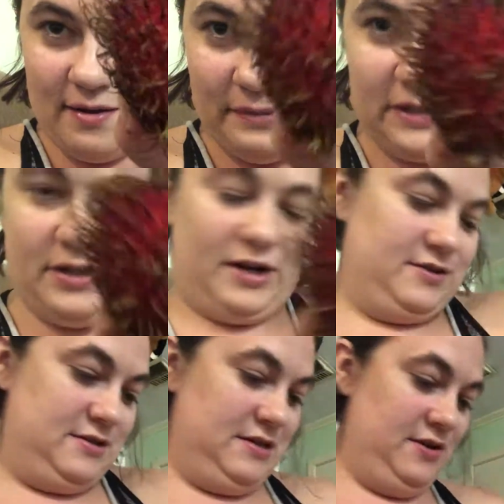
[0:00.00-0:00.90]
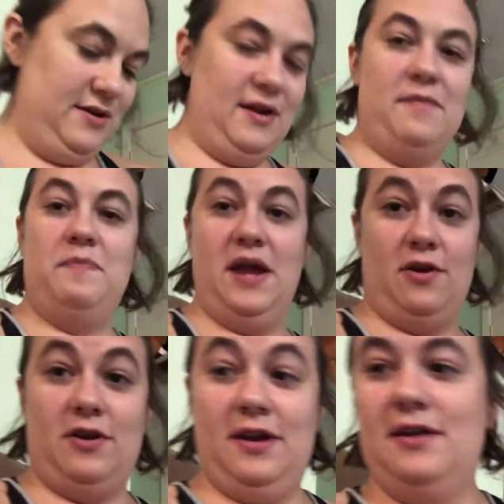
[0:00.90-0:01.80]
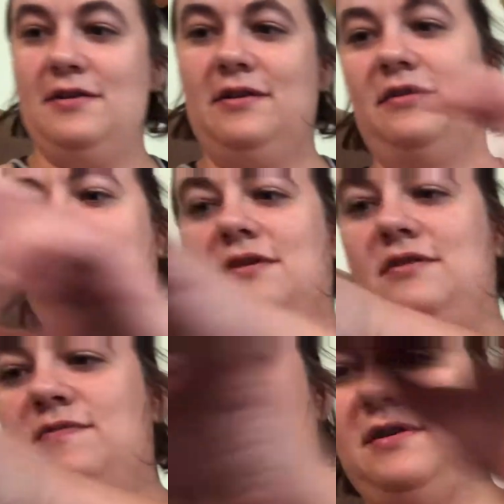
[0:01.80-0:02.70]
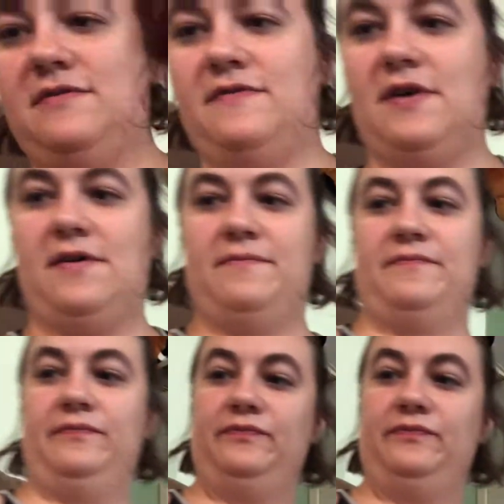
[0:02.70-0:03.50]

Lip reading: but they're considered a berry. It's one of,